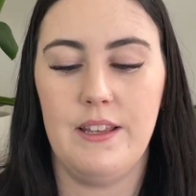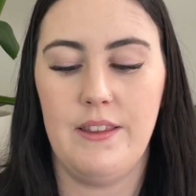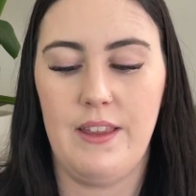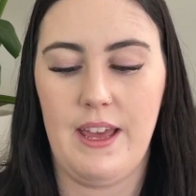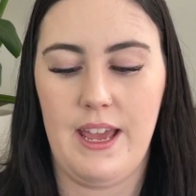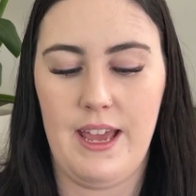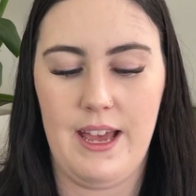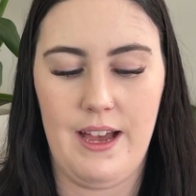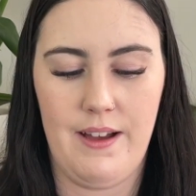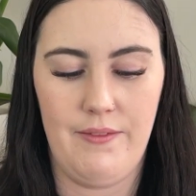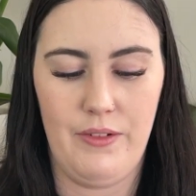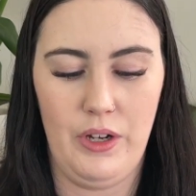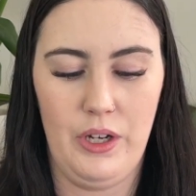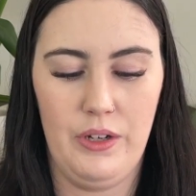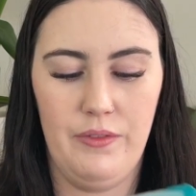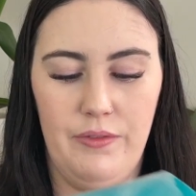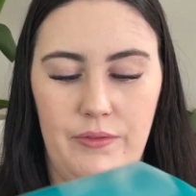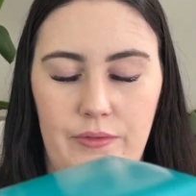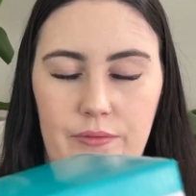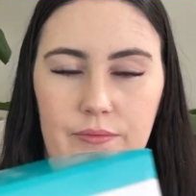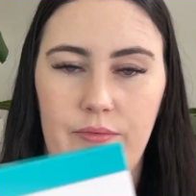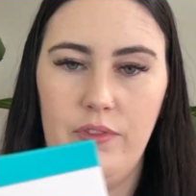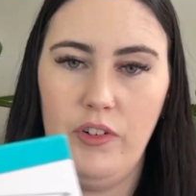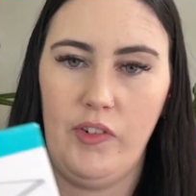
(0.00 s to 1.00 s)
They have a
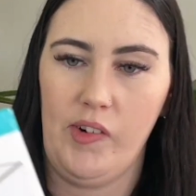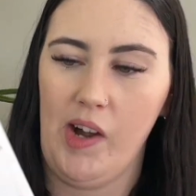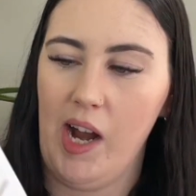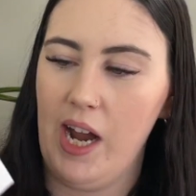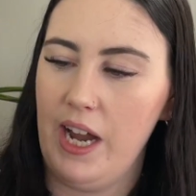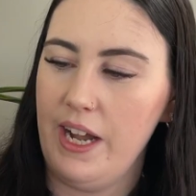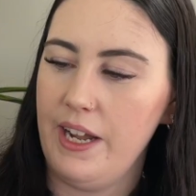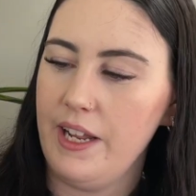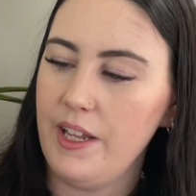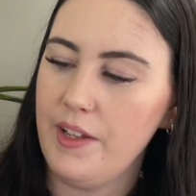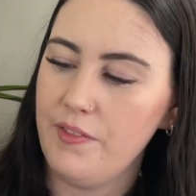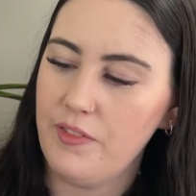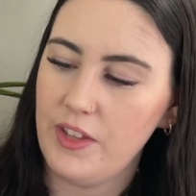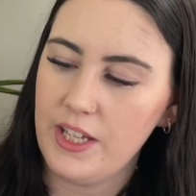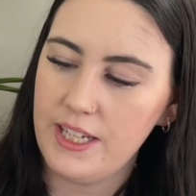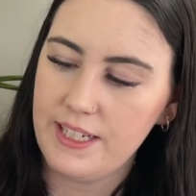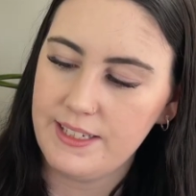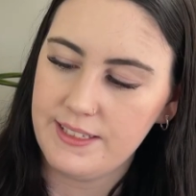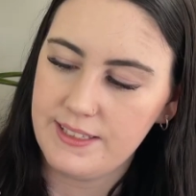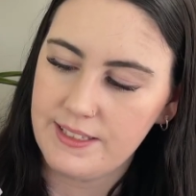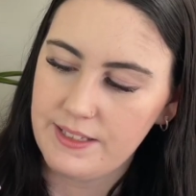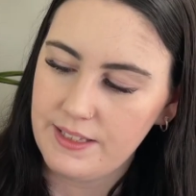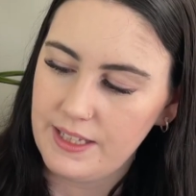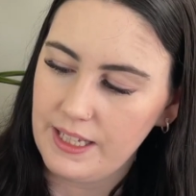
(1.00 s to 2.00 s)
variety of
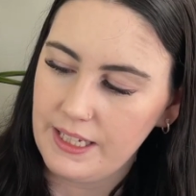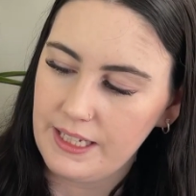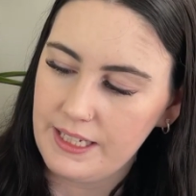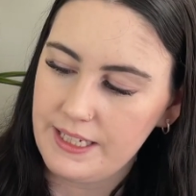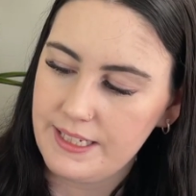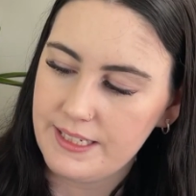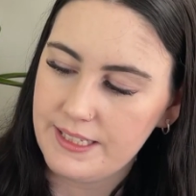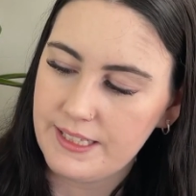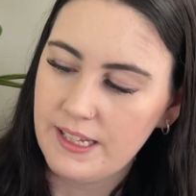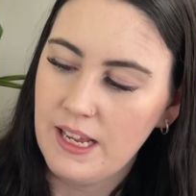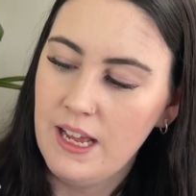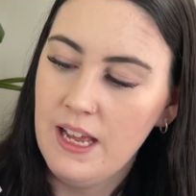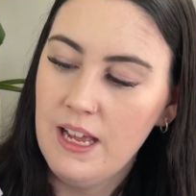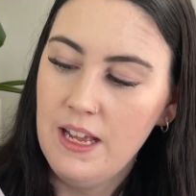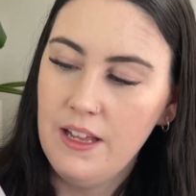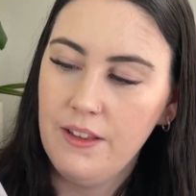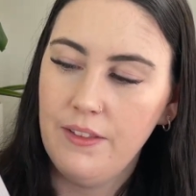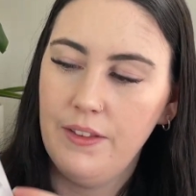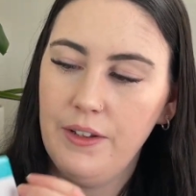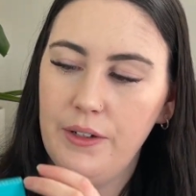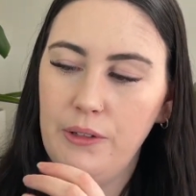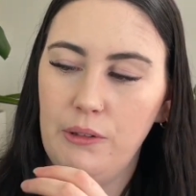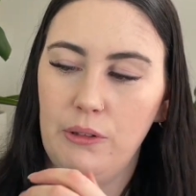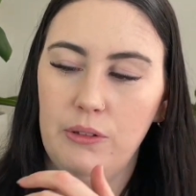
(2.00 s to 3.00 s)
these thingies
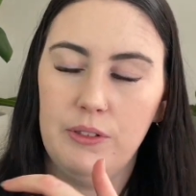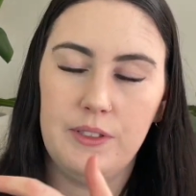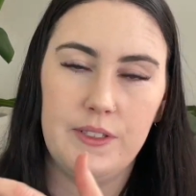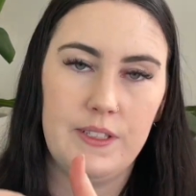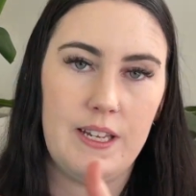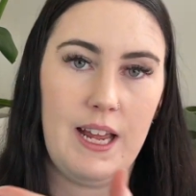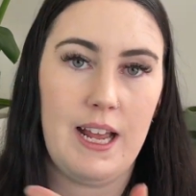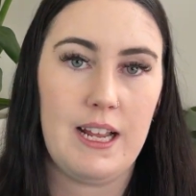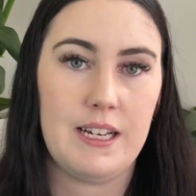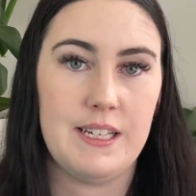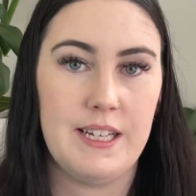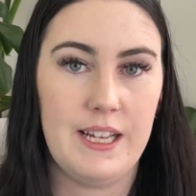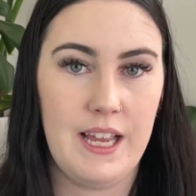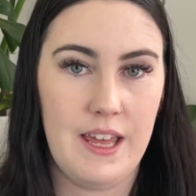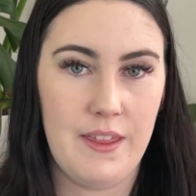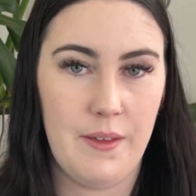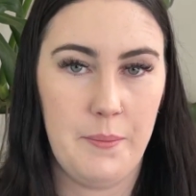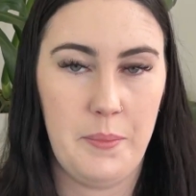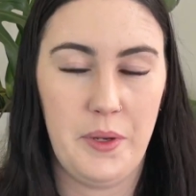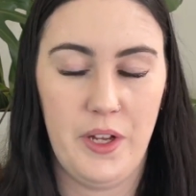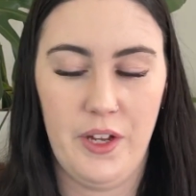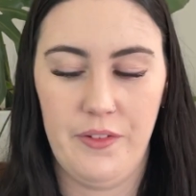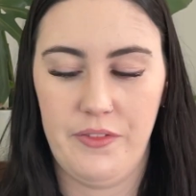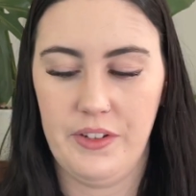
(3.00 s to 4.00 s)
that all stack together
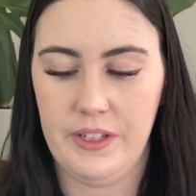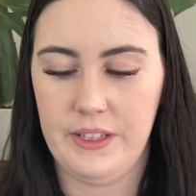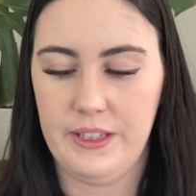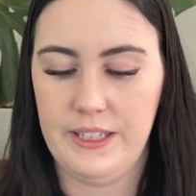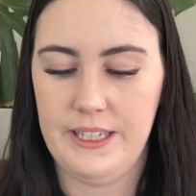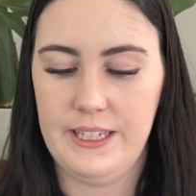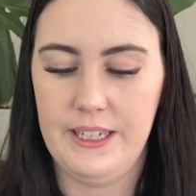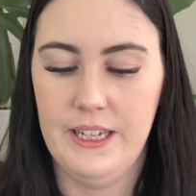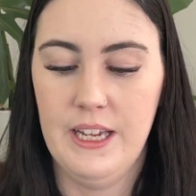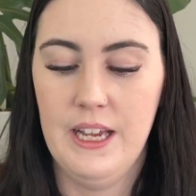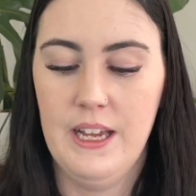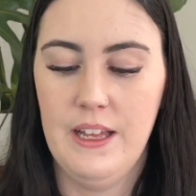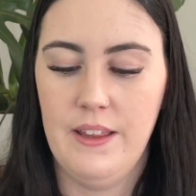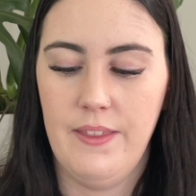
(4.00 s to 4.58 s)
perfectly.